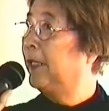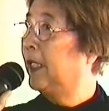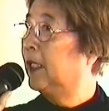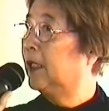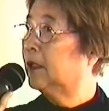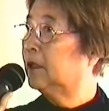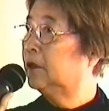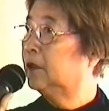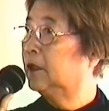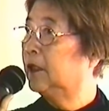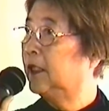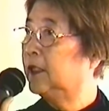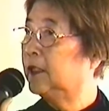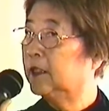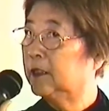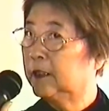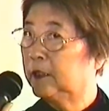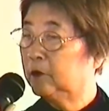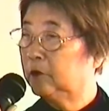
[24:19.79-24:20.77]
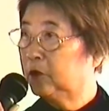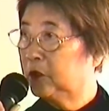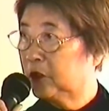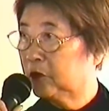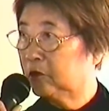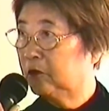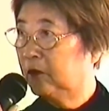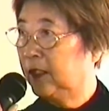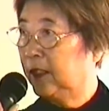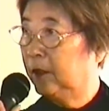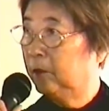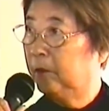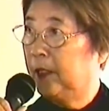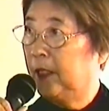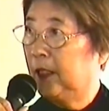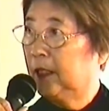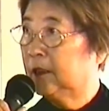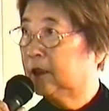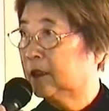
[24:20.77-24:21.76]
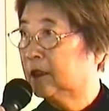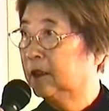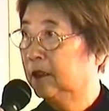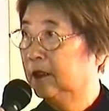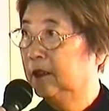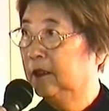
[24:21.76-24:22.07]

back in a little square box.